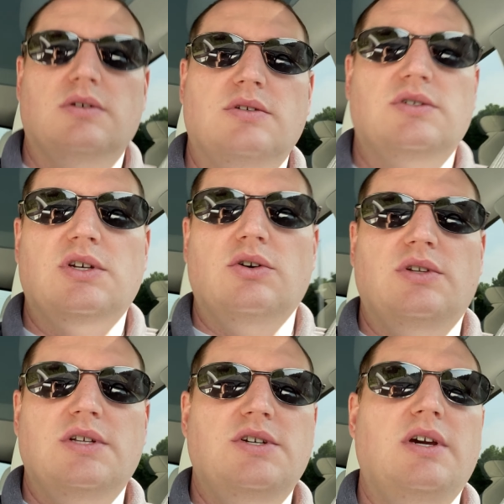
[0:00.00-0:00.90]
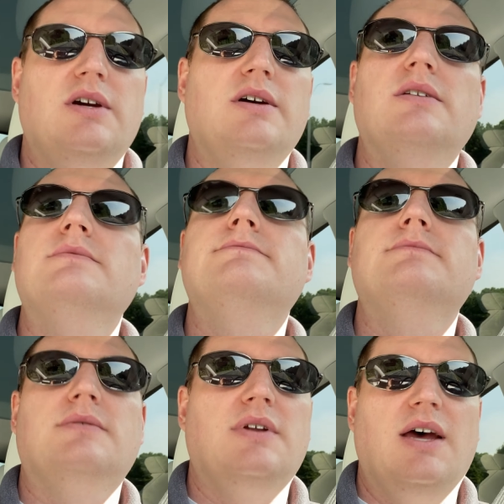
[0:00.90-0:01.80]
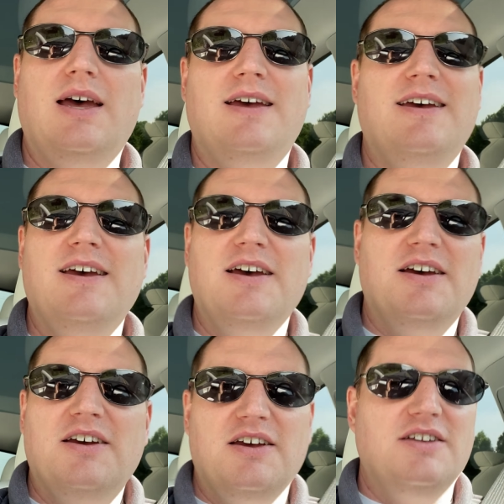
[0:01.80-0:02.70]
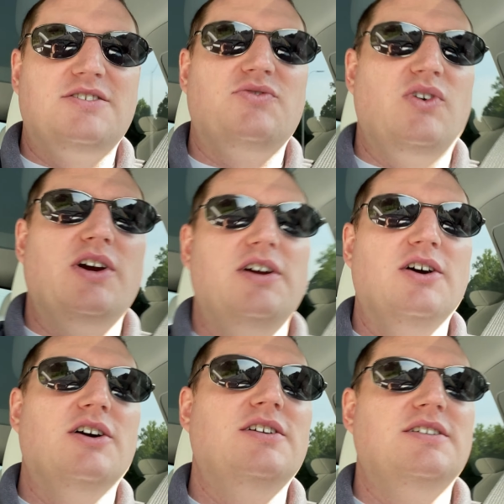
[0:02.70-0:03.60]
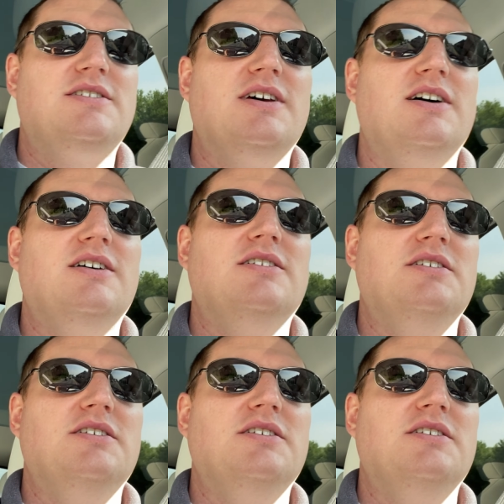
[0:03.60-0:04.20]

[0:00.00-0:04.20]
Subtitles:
So did you hear it? It's very hard to tell